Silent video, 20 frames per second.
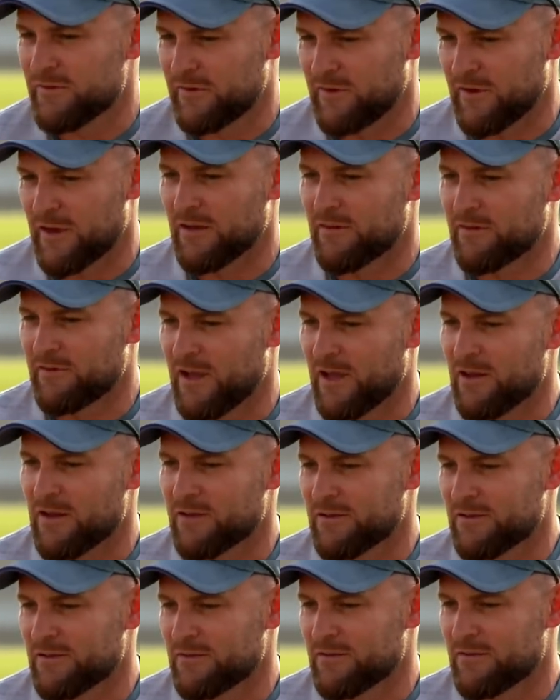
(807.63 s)
seeing
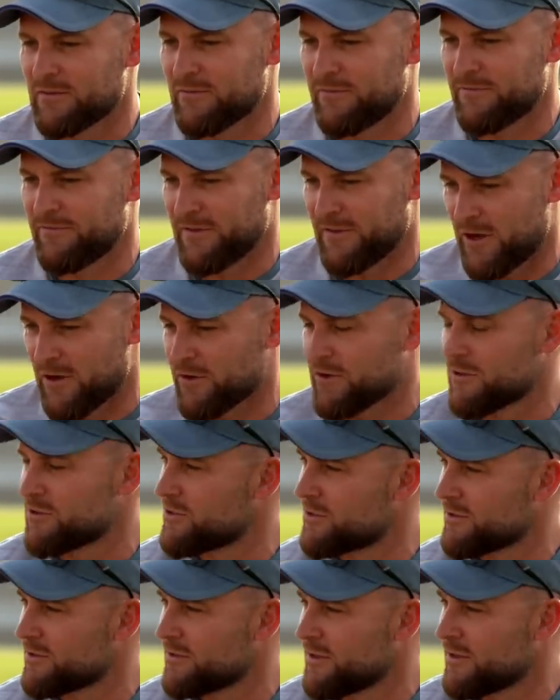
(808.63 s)
talent flourish.